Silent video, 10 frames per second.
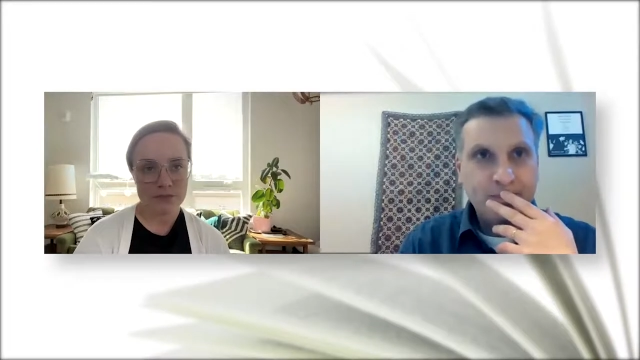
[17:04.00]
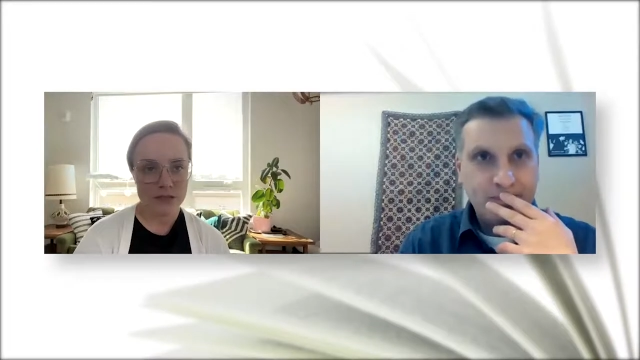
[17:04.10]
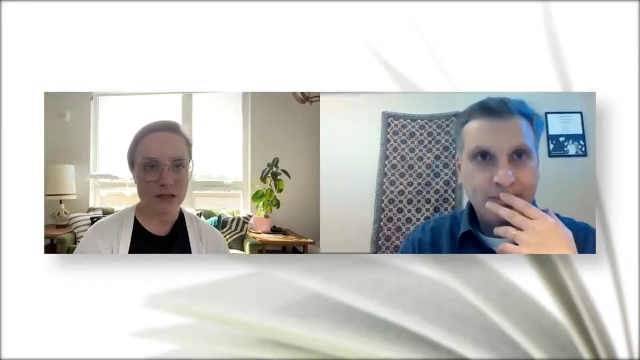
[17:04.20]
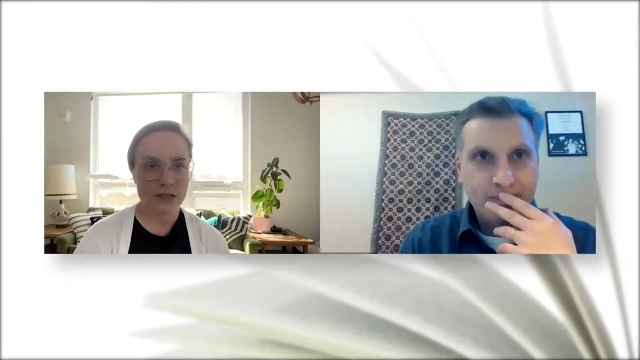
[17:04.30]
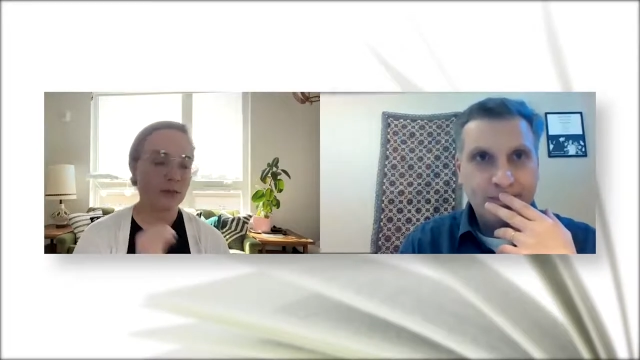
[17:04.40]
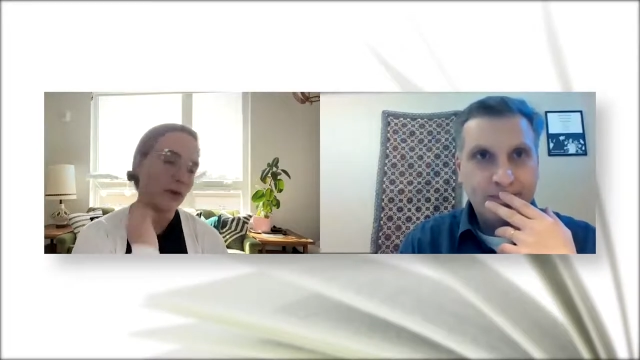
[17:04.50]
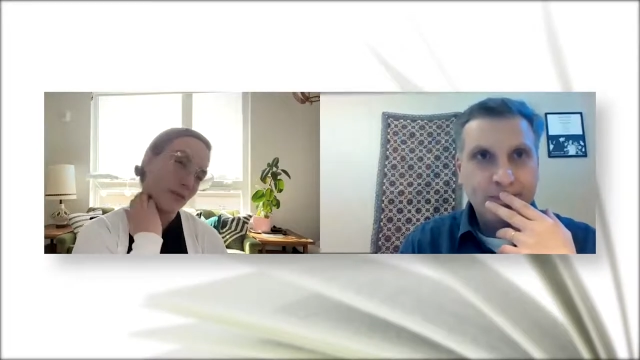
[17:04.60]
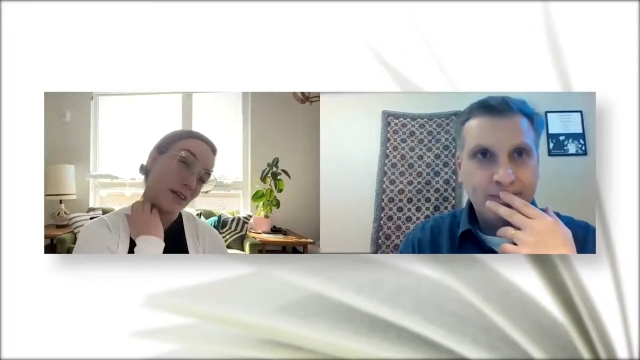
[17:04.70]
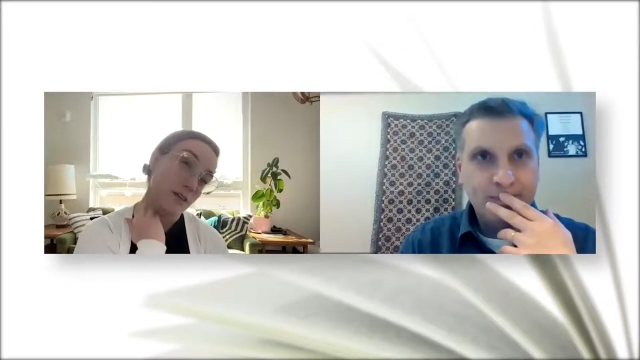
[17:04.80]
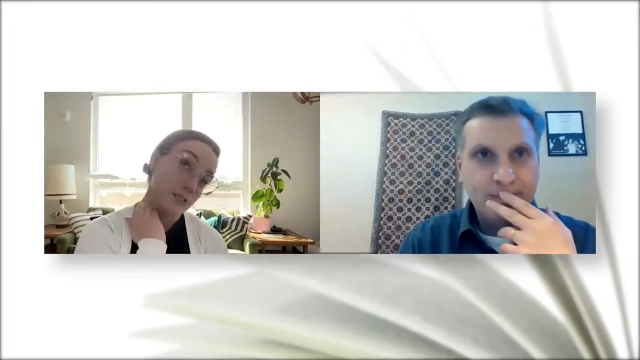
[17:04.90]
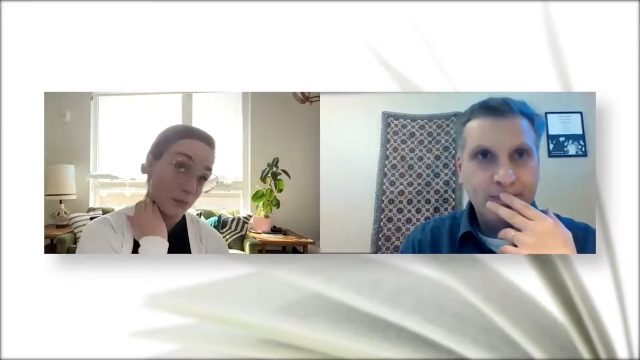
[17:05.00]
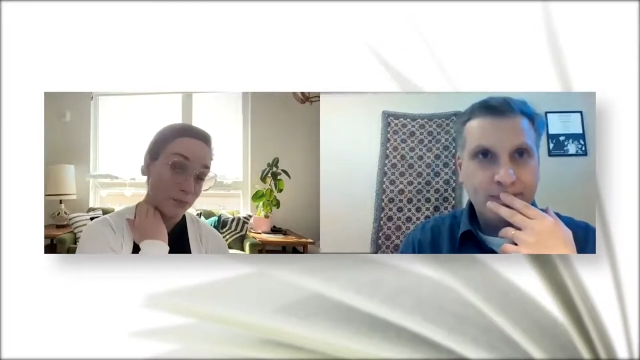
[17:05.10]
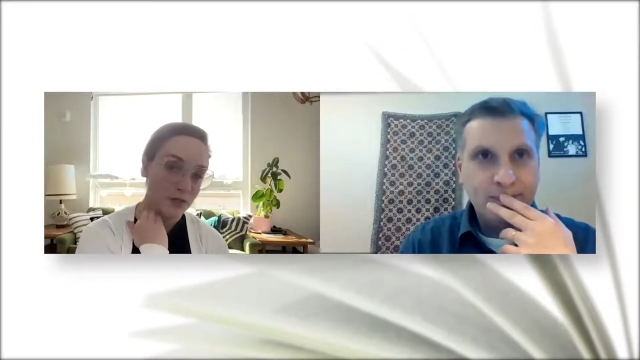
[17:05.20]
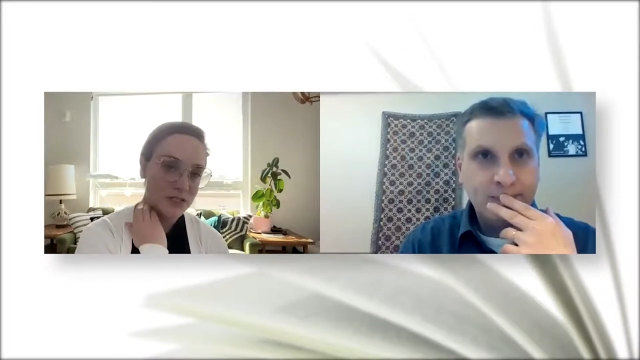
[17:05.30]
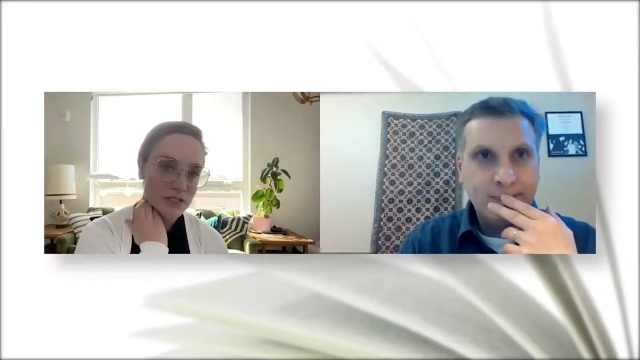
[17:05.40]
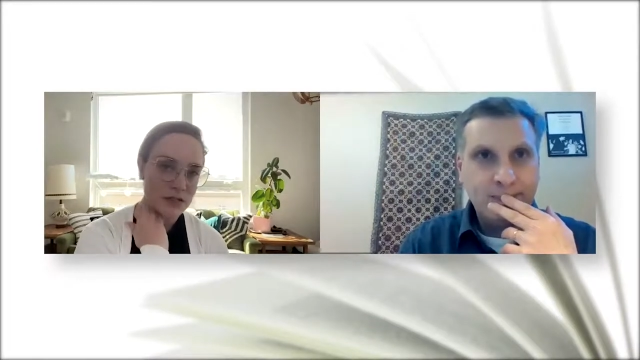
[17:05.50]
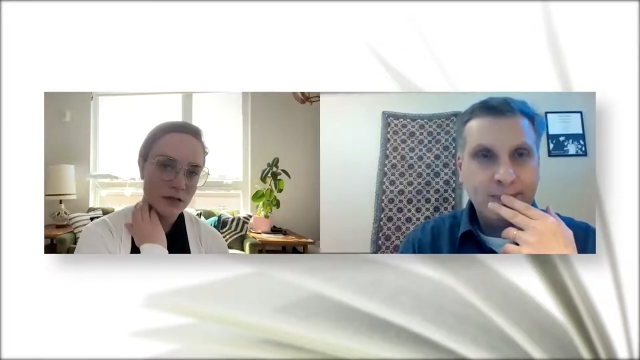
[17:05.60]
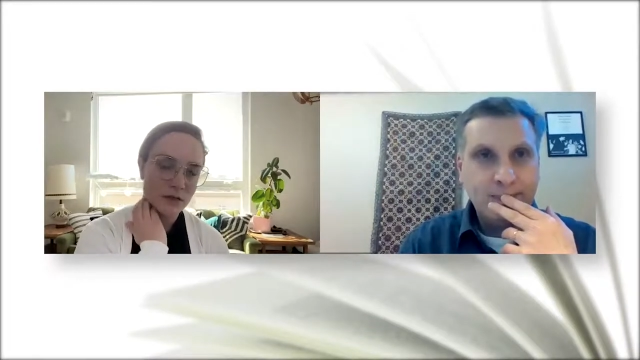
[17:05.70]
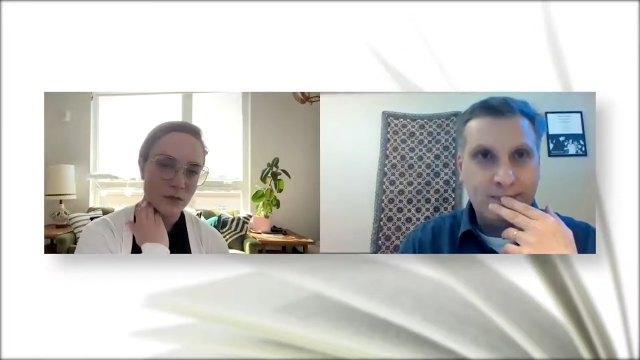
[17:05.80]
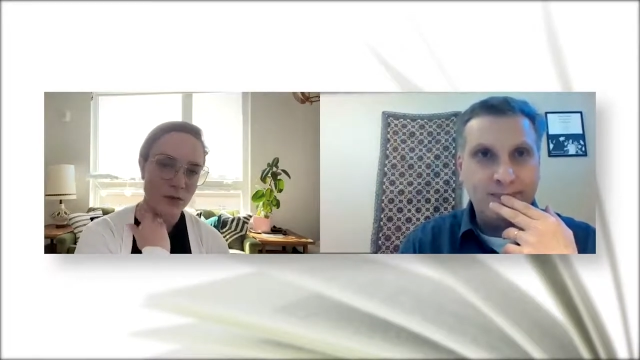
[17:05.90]
Speaker 1: um, and, disruptors.
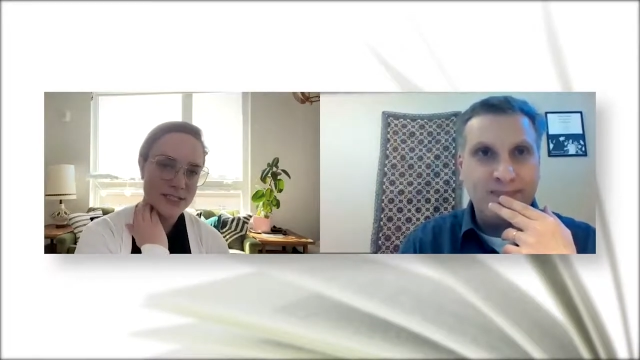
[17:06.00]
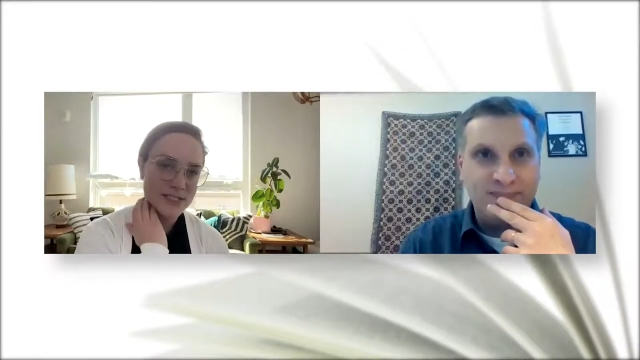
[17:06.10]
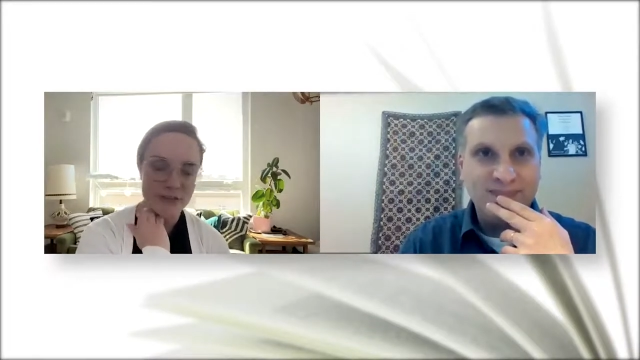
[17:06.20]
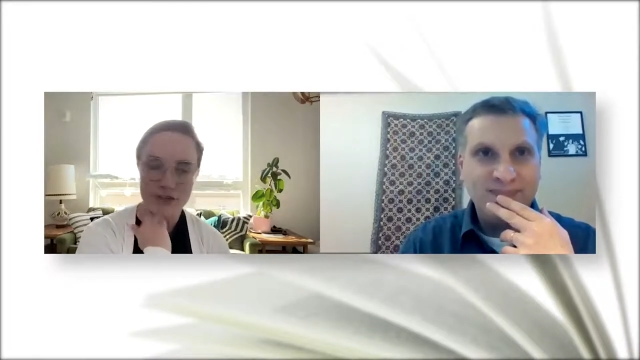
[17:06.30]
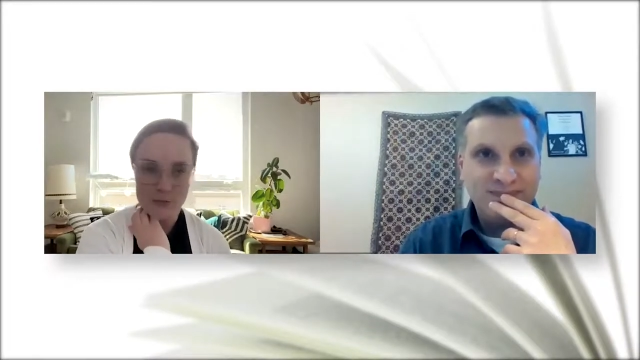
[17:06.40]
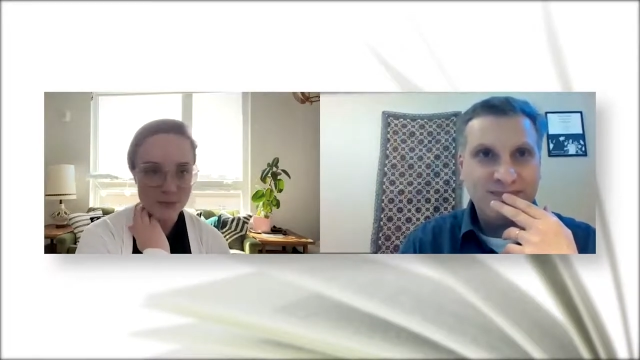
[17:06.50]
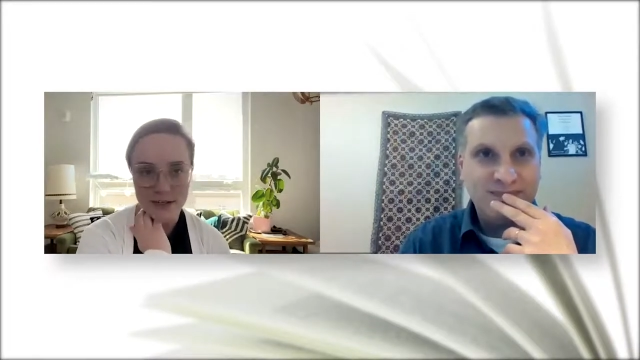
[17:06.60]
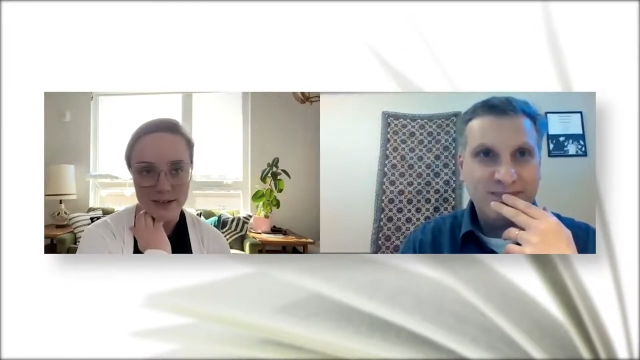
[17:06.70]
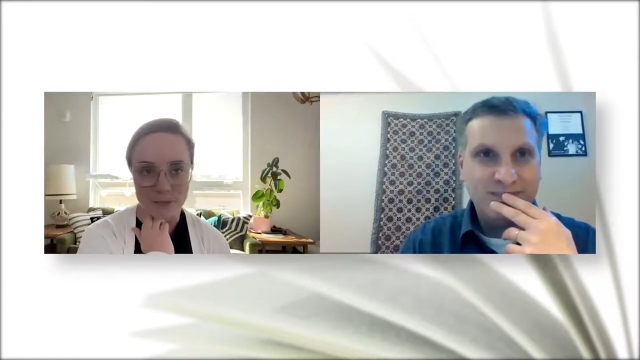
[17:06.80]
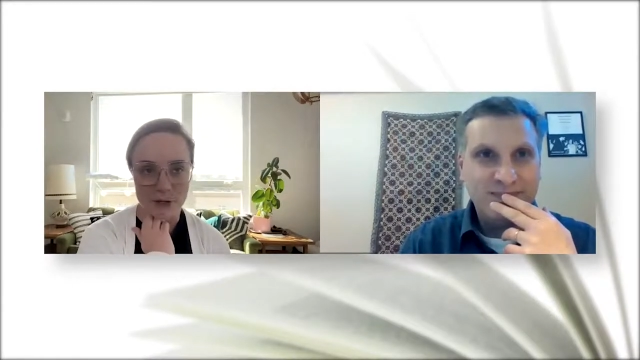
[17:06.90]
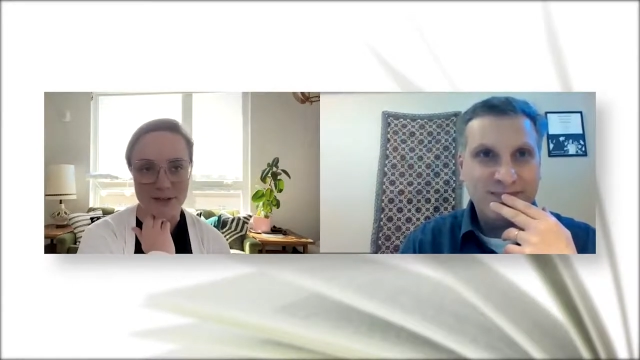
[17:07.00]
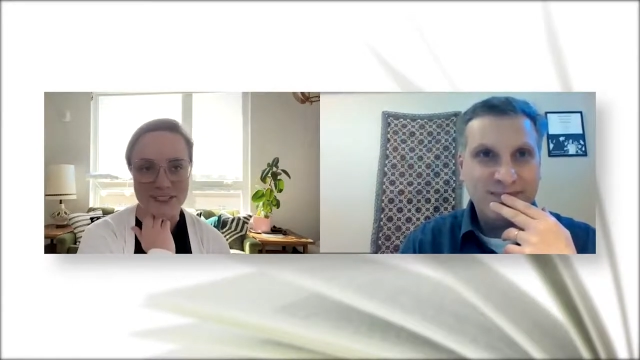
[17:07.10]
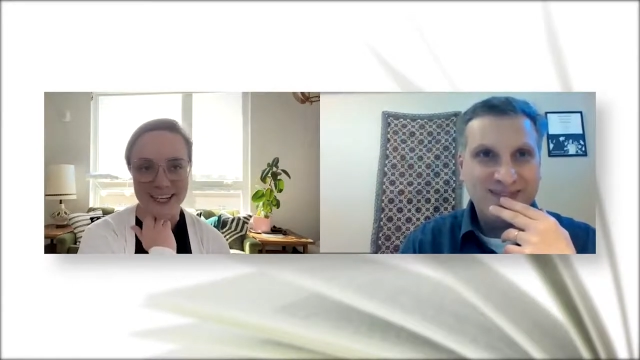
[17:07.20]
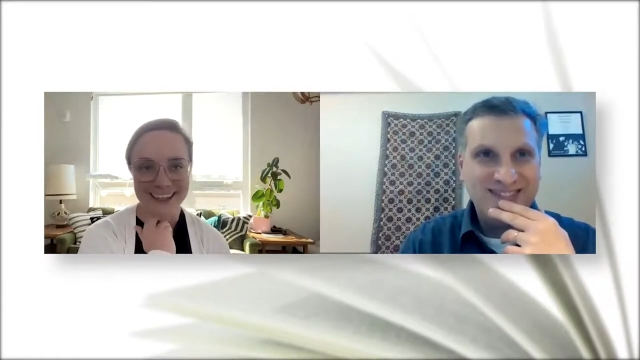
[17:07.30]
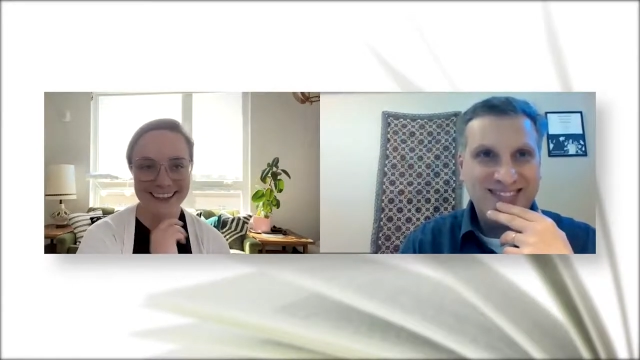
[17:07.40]
What does hmm. that have to do with being department chair?